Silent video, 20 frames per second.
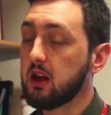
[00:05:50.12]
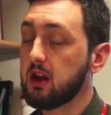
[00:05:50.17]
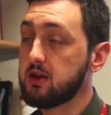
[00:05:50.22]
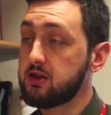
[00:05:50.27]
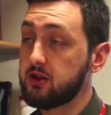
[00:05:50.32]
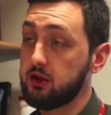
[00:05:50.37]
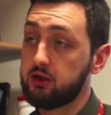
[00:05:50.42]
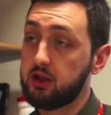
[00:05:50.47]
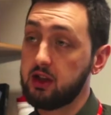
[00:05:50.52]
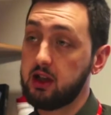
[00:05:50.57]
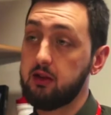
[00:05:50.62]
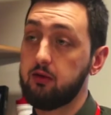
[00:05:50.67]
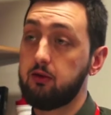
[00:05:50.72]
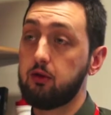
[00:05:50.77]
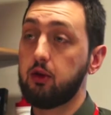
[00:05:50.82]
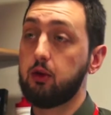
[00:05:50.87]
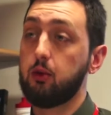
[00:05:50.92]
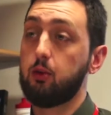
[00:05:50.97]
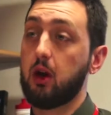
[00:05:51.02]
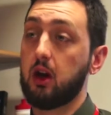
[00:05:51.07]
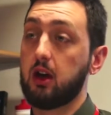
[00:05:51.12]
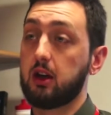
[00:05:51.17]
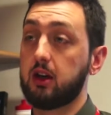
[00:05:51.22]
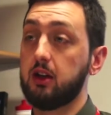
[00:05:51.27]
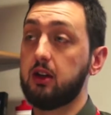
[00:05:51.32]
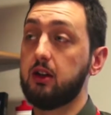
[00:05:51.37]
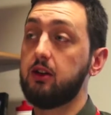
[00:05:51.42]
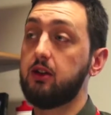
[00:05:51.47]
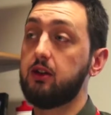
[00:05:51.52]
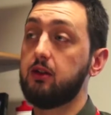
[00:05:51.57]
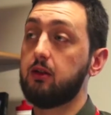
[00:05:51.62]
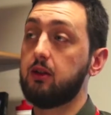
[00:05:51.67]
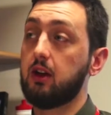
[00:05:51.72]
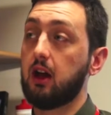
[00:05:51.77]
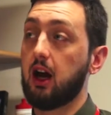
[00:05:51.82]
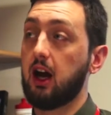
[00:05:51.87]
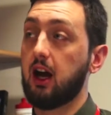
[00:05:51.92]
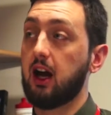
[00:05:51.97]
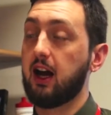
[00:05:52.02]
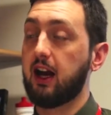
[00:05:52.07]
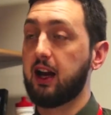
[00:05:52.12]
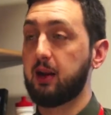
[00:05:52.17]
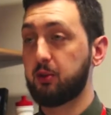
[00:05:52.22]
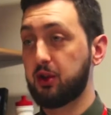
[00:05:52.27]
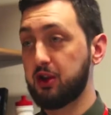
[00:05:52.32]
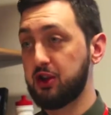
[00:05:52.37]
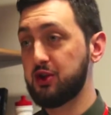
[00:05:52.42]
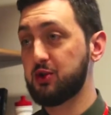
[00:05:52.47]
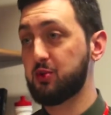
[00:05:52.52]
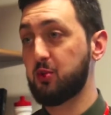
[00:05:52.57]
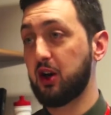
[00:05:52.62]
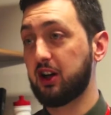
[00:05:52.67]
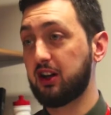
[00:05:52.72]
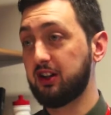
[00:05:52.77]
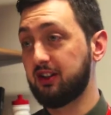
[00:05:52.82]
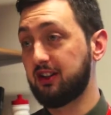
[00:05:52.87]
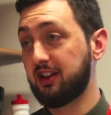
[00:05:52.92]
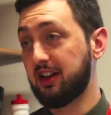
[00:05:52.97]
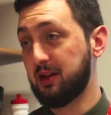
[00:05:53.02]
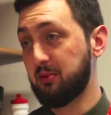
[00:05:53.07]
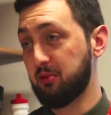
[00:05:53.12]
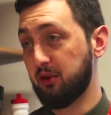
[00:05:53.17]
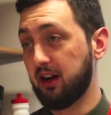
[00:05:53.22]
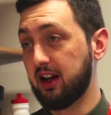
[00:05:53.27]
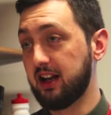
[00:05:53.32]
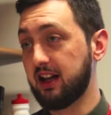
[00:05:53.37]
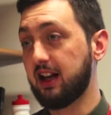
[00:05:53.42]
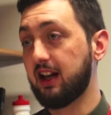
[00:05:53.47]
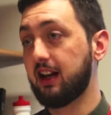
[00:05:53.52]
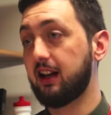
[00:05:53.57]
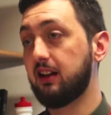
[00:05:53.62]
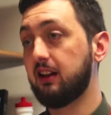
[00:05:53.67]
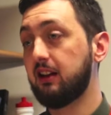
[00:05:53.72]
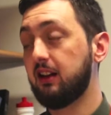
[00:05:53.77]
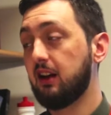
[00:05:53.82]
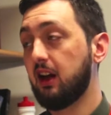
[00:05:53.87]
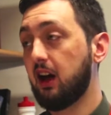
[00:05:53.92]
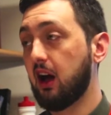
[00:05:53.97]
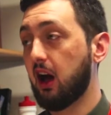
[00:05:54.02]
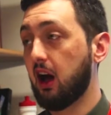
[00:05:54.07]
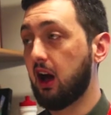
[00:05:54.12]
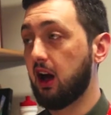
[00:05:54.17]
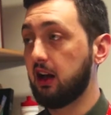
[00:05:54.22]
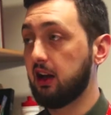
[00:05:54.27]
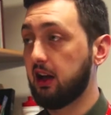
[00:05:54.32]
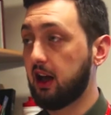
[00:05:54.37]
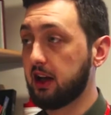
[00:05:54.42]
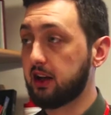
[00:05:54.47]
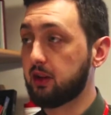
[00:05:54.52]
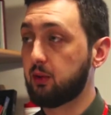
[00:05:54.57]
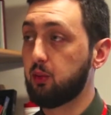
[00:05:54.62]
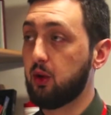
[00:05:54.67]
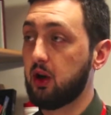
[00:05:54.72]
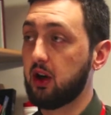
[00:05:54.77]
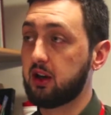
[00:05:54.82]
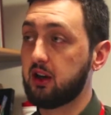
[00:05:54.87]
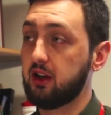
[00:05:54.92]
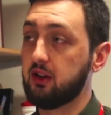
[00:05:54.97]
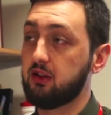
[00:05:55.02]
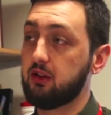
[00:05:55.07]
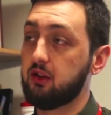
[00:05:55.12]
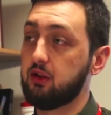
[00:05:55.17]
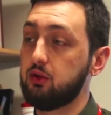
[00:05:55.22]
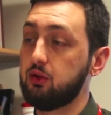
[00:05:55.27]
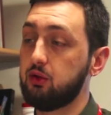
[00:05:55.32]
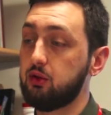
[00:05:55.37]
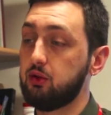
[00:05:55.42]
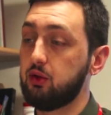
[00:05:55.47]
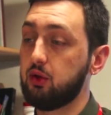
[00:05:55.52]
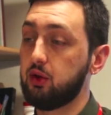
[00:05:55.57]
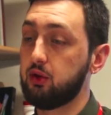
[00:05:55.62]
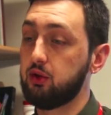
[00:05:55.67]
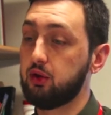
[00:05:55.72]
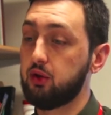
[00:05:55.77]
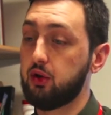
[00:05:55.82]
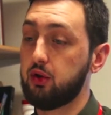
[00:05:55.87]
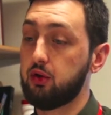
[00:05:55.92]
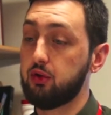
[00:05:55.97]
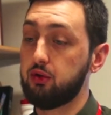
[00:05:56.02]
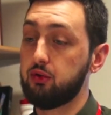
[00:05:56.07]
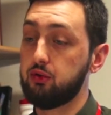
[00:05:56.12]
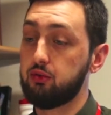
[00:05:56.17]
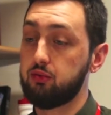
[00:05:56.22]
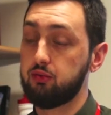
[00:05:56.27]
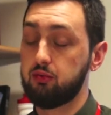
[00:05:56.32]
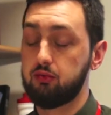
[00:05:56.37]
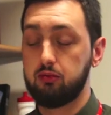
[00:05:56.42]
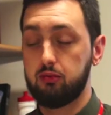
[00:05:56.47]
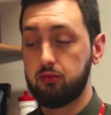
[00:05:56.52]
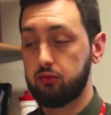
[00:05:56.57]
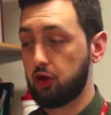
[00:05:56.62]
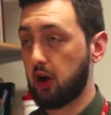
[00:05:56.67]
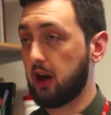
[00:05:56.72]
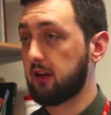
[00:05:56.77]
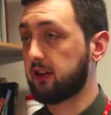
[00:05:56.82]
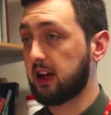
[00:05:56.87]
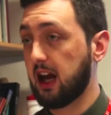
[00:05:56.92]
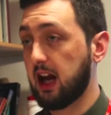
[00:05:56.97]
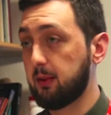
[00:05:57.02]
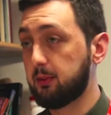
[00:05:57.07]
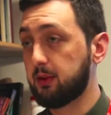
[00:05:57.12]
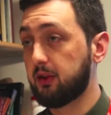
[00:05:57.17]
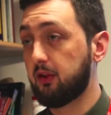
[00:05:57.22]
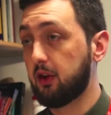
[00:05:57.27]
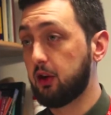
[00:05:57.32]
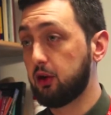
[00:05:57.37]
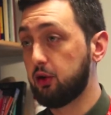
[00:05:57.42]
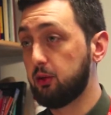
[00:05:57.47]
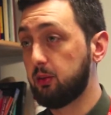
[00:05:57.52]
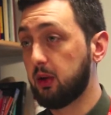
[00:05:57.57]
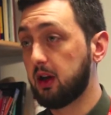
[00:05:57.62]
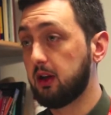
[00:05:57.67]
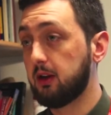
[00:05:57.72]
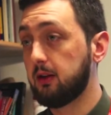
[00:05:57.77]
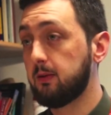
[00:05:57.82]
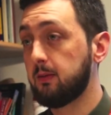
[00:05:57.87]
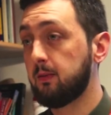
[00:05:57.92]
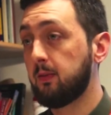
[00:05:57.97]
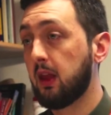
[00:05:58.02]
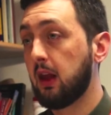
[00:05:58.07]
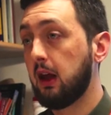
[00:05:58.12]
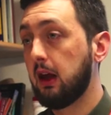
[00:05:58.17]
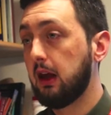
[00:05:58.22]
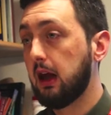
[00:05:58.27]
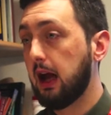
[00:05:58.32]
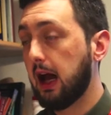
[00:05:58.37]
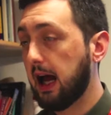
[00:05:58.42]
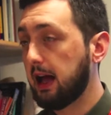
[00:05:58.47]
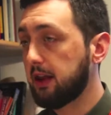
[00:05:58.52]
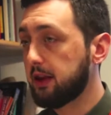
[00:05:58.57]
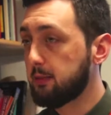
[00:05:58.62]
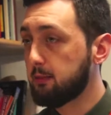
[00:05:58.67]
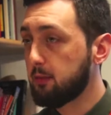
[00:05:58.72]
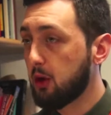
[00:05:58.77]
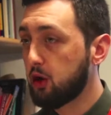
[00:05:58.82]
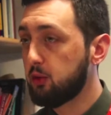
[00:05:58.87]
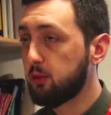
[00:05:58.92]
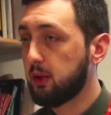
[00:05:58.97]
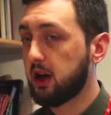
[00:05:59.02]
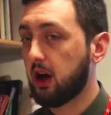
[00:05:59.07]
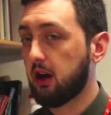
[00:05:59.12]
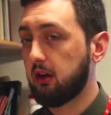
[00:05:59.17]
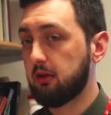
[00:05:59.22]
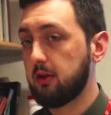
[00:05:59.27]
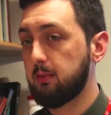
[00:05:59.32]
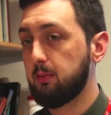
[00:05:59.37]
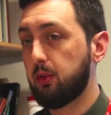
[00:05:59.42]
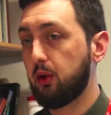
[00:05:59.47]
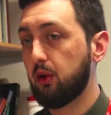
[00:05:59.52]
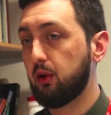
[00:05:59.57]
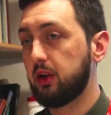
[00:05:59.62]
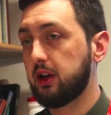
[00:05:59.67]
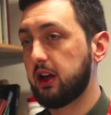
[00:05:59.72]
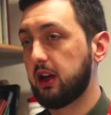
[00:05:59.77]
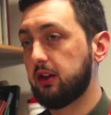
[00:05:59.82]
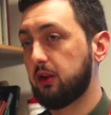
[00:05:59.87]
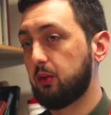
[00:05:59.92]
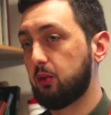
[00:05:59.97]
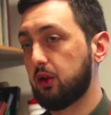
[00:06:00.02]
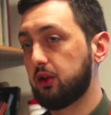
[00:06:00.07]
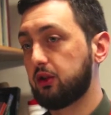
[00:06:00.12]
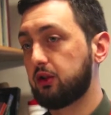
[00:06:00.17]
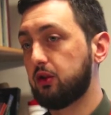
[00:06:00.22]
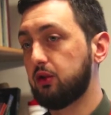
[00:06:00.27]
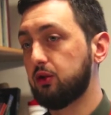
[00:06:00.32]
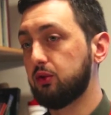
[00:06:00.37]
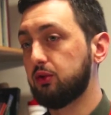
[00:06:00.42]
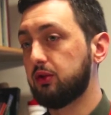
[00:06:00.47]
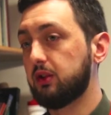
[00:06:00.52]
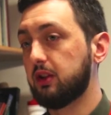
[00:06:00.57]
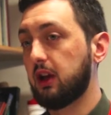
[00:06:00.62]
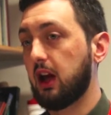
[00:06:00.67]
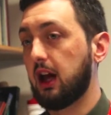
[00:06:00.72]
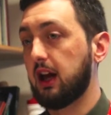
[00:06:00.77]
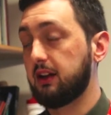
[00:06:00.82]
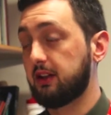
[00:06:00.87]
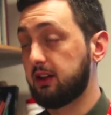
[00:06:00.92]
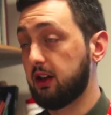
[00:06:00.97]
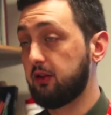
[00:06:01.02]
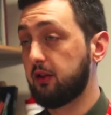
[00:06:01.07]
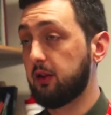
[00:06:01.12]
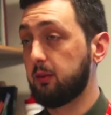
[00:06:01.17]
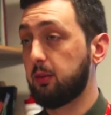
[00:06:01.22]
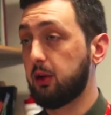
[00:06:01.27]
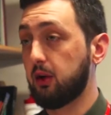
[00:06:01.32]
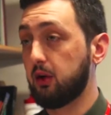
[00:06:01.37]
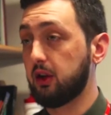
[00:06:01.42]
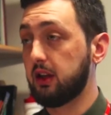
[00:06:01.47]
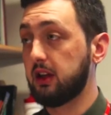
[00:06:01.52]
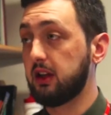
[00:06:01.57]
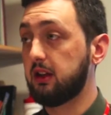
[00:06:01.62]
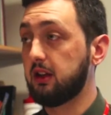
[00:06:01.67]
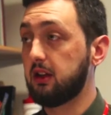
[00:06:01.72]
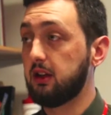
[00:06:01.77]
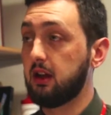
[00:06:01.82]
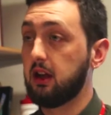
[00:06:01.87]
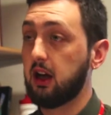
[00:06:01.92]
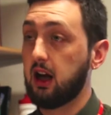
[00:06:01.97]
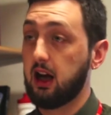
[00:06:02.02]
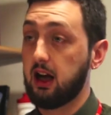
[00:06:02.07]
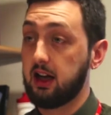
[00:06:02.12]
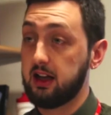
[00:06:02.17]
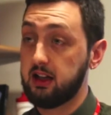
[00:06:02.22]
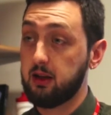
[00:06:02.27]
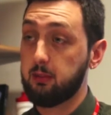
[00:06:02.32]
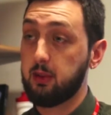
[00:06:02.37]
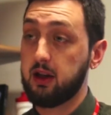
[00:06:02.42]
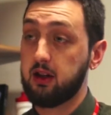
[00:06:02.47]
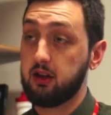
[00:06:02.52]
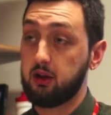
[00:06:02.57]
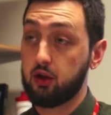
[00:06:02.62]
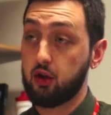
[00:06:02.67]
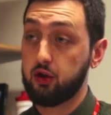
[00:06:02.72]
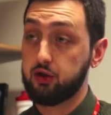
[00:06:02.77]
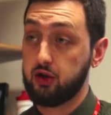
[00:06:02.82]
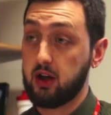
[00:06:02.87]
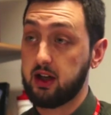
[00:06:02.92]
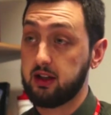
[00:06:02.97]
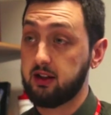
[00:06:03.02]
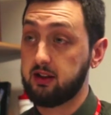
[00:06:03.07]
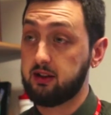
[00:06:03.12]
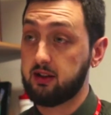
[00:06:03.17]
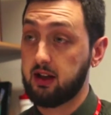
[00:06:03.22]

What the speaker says: So Deliveroo workers, and I'm going to use workers deliberately here, like workers who drive cabs for Uber, at the moment are employed under what's called self-employed independent contractor